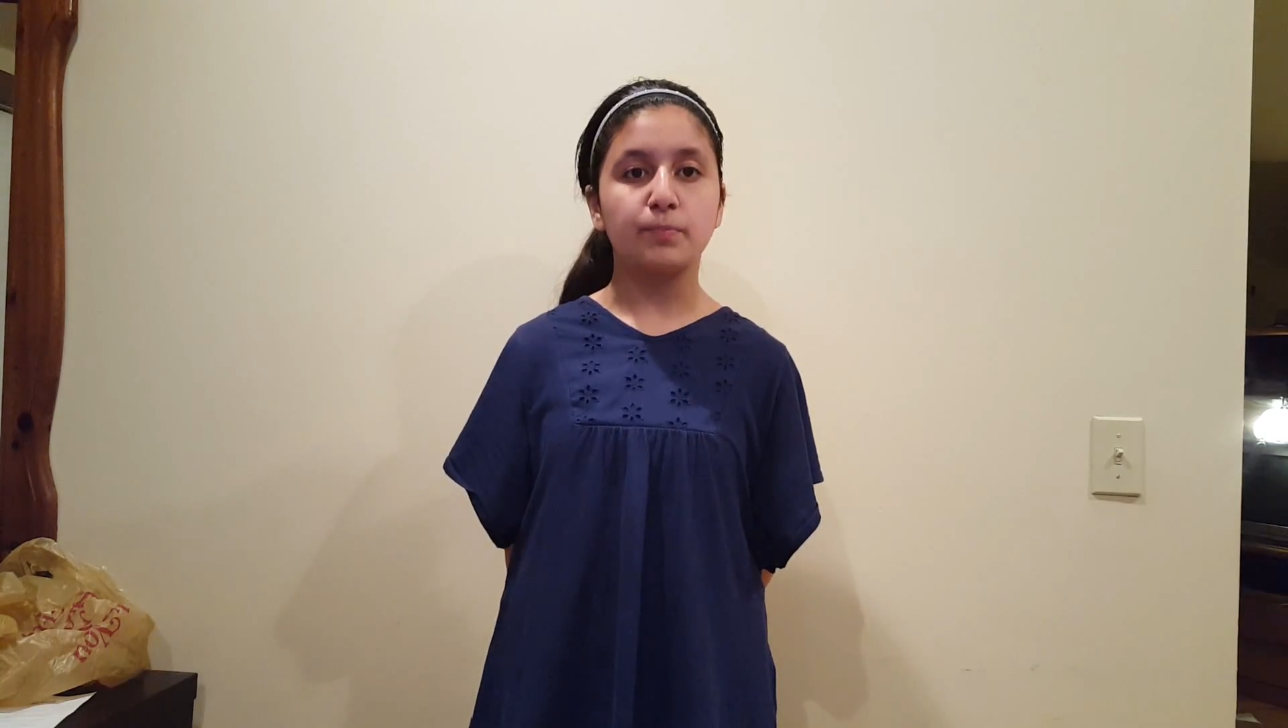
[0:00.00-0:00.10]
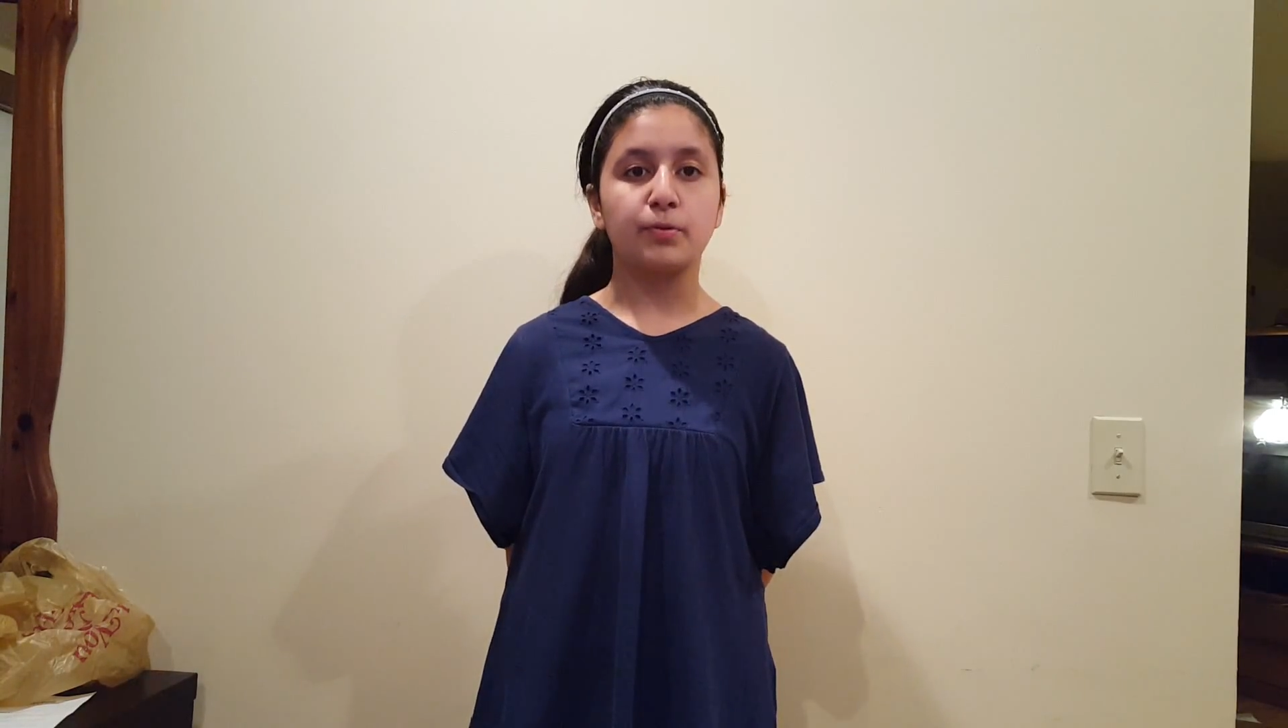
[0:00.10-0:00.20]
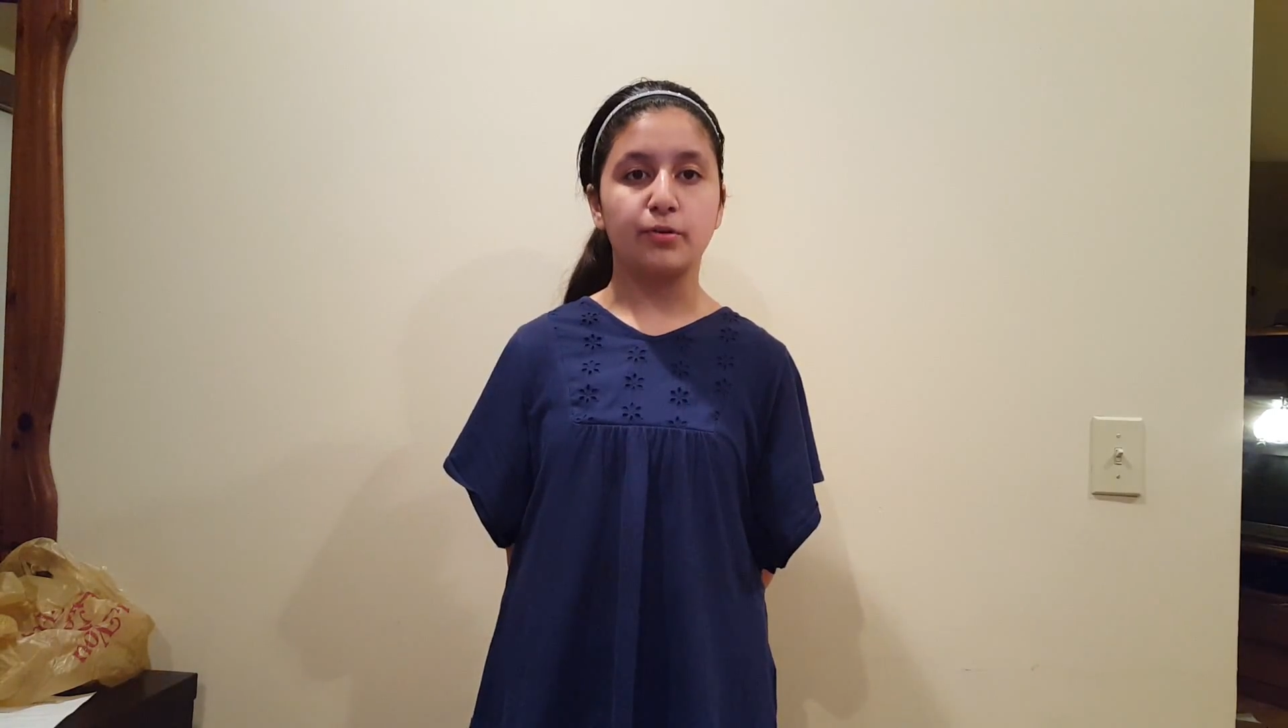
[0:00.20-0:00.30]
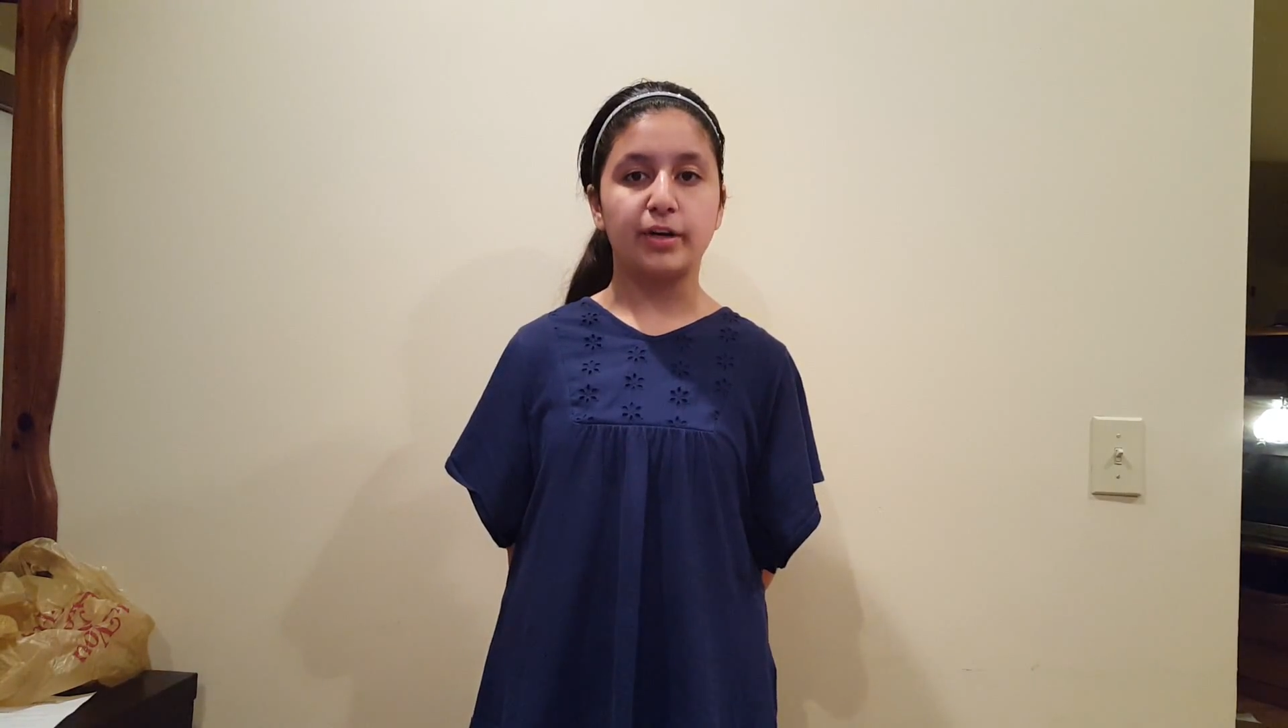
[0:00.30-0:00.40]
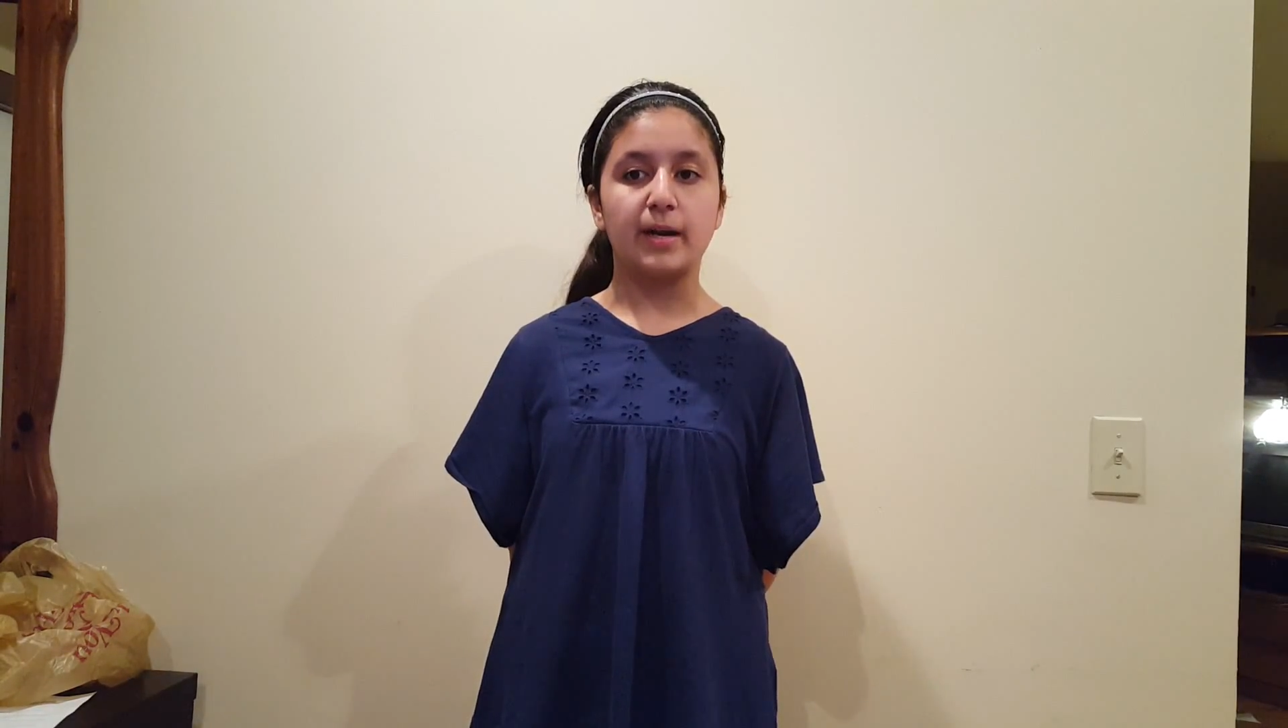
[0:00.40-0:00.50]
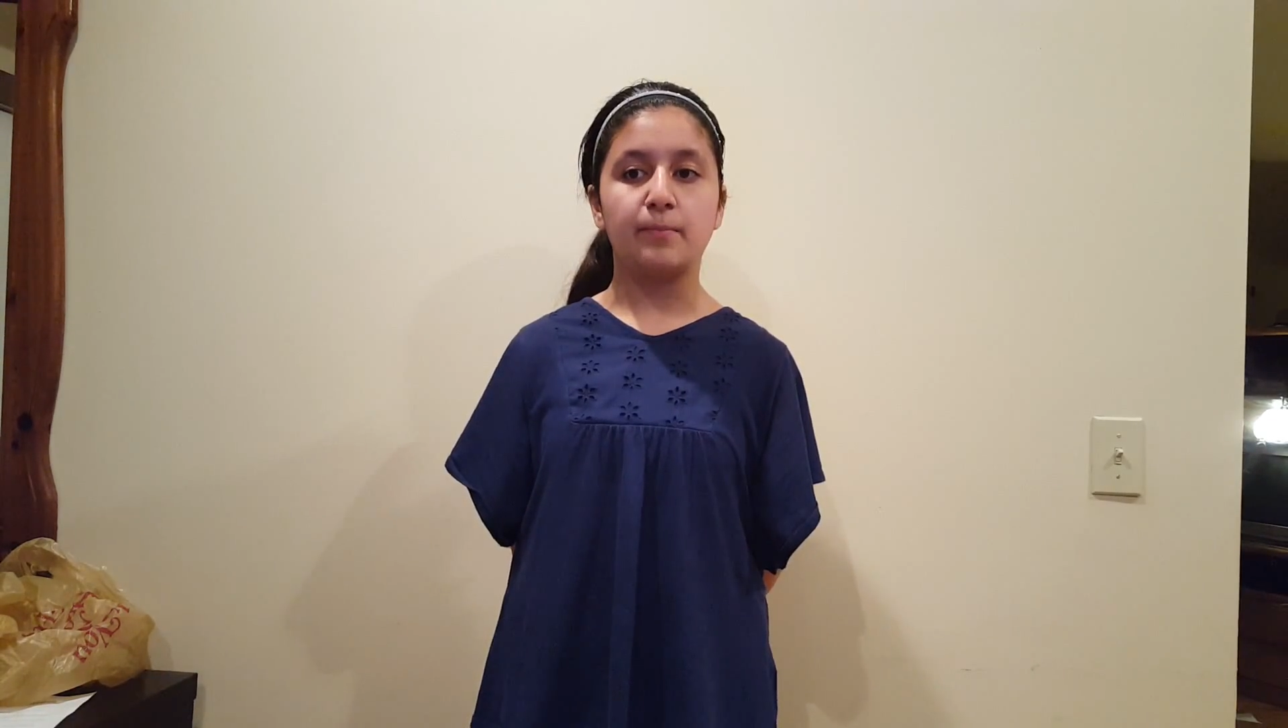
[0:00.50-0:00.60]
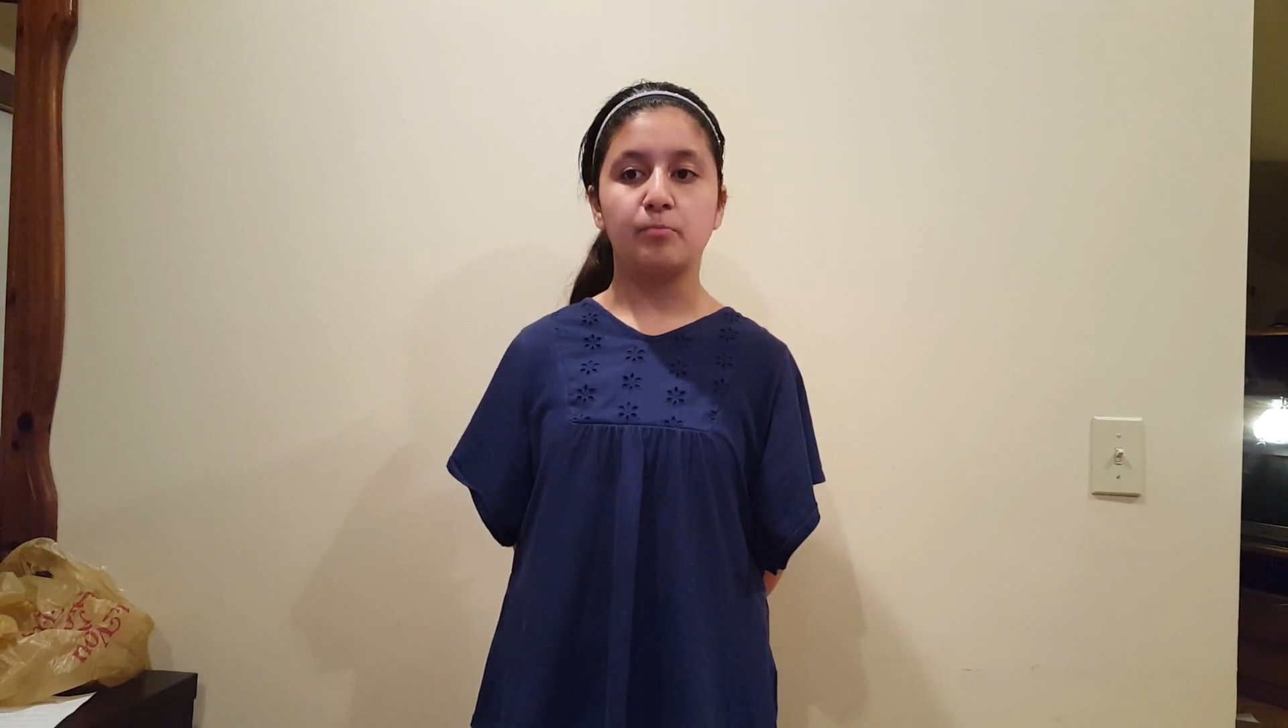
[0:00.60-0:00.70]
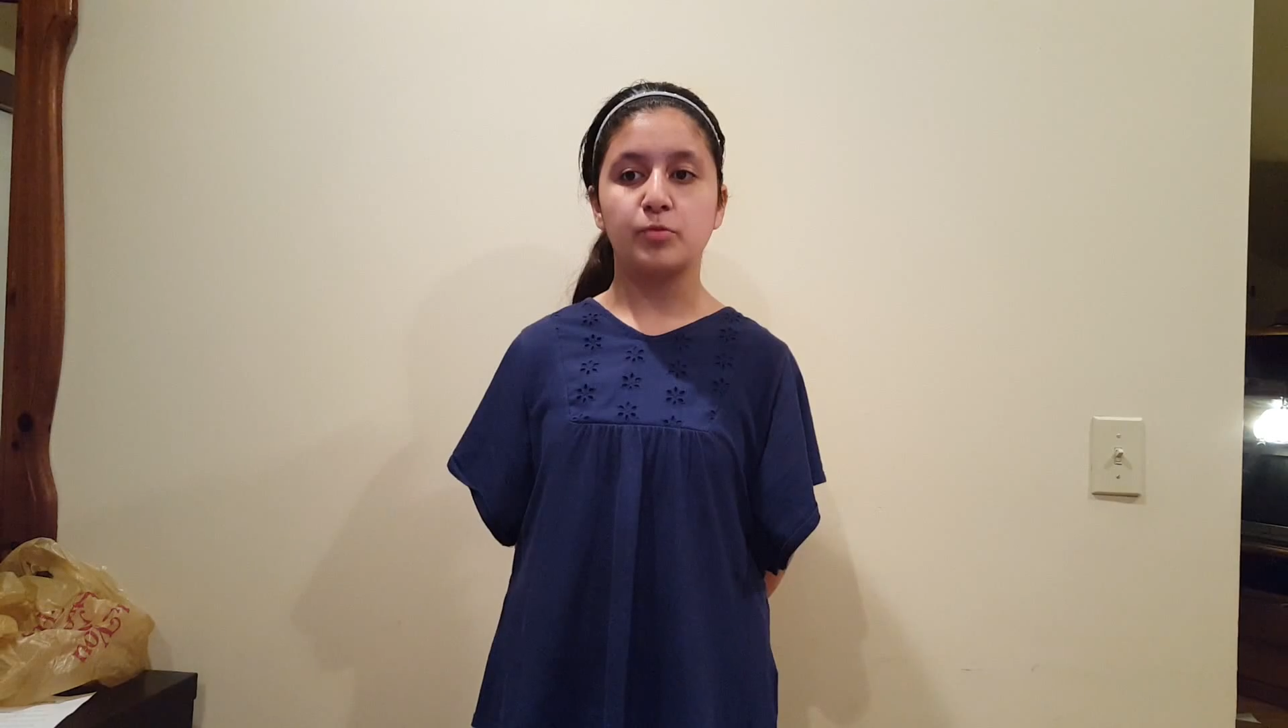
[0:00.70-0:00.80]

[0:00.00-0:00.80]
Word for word: program